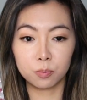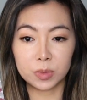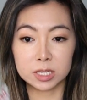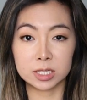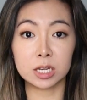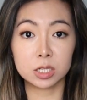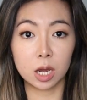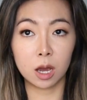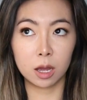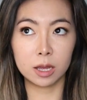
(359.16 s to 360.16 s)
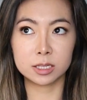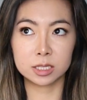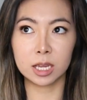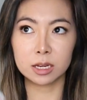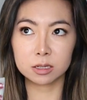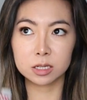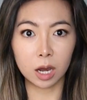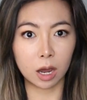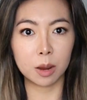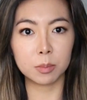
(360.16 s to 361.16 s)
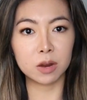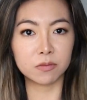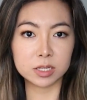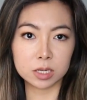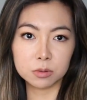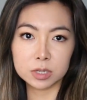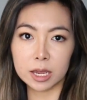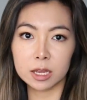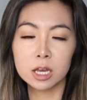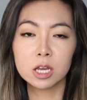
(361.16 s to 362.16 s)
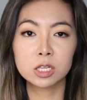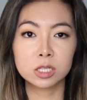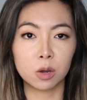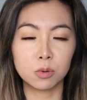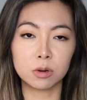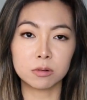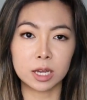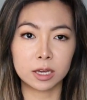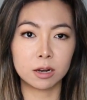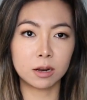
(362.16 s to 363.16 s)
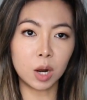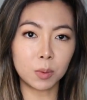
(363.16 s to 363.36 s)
a set time every single day. So you don't take it at night